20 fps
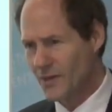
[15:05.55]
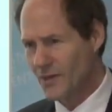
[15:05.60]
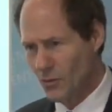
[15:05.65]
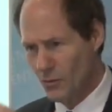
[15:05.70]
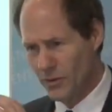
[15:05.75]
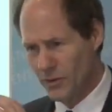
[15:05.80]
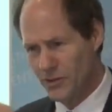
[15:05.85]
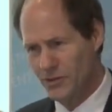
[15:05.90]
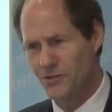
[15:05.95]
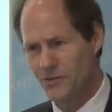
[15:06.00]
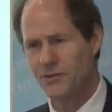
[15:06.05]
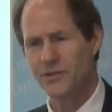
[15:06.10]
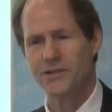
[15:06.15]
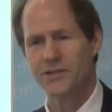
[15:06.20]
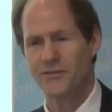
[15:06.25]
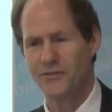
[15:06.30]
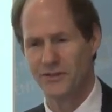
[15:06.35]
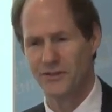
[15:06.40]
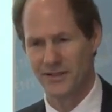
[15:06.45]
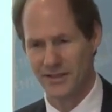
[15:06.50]
What are you doing
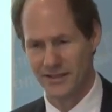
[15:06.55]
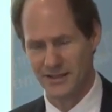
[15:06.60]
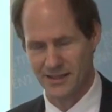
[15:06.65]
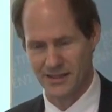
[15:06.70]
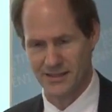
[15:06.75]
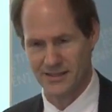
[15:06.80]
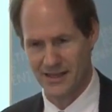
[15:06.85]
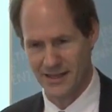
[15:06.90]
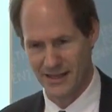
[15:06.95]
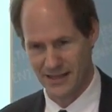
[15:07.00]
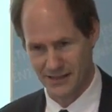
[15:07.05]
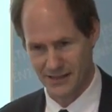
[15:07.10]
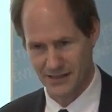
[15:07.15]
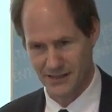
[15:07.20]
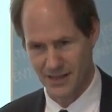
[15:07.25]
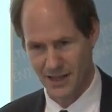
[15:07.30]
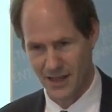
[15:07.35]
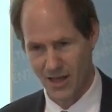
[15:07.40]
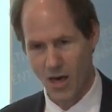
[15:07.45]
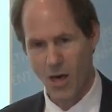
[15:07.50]
differently these days?"
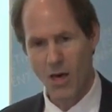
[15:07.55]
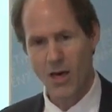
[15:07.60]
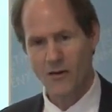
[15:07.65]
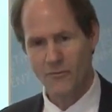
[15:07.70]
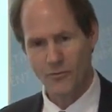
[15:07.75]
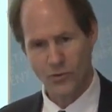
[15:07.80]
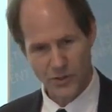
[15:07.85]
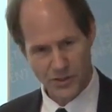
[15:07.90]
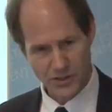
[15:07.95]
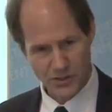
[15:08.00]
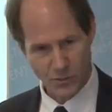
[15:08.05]
Of course,